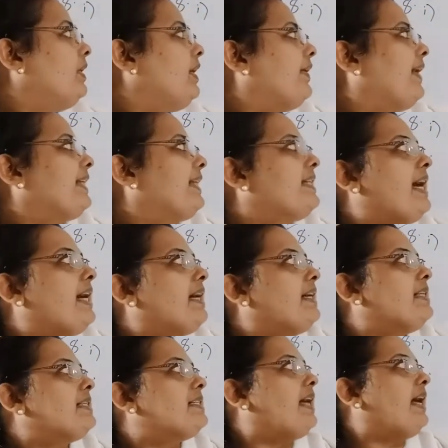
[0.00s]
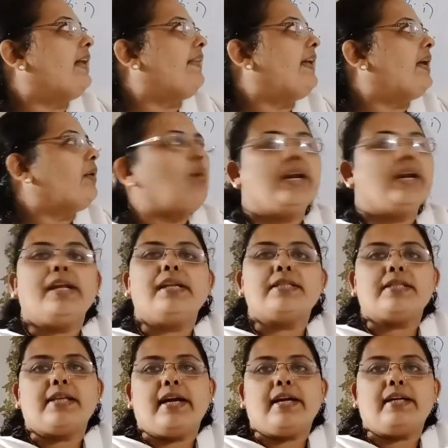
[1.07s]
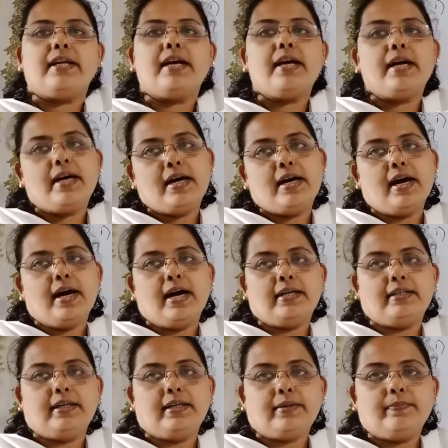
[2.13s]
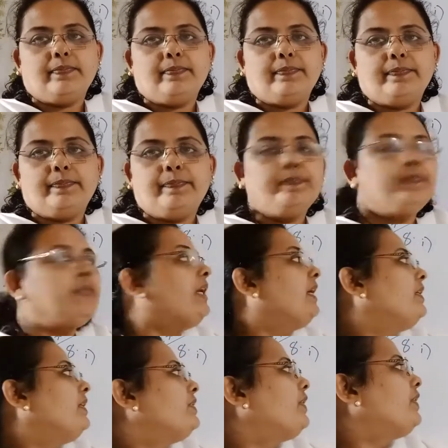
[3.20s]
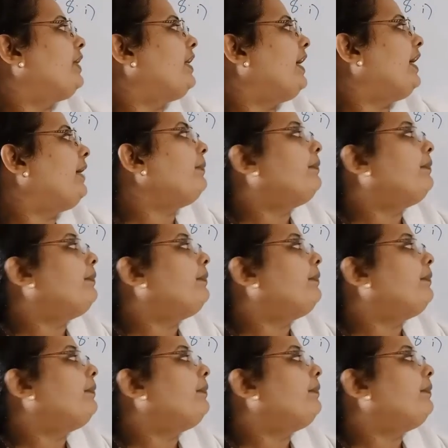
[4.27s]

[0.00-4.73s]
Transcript: rectangles are there, one inside the other. So here,